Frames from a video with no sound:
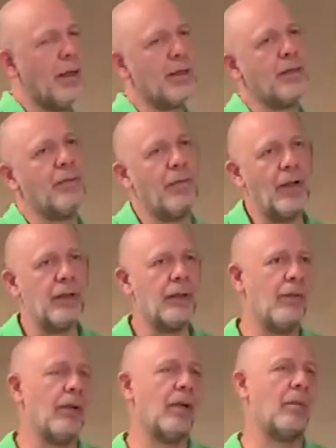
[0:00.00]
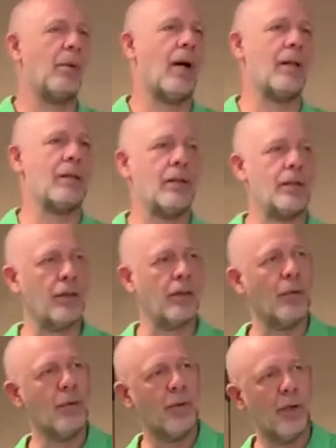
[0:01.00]
a very difficult process.
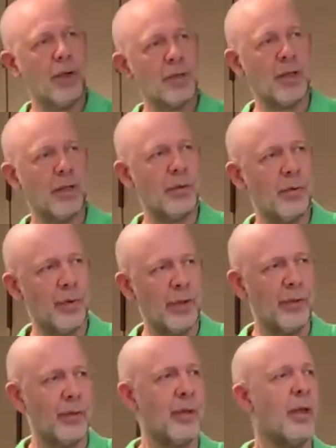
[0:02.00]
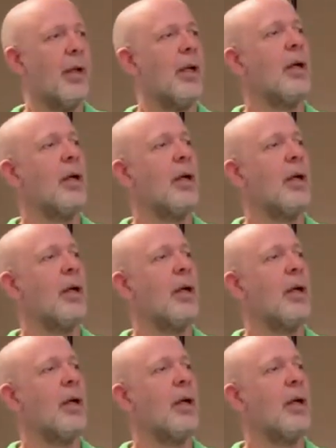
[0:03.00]
You said you've written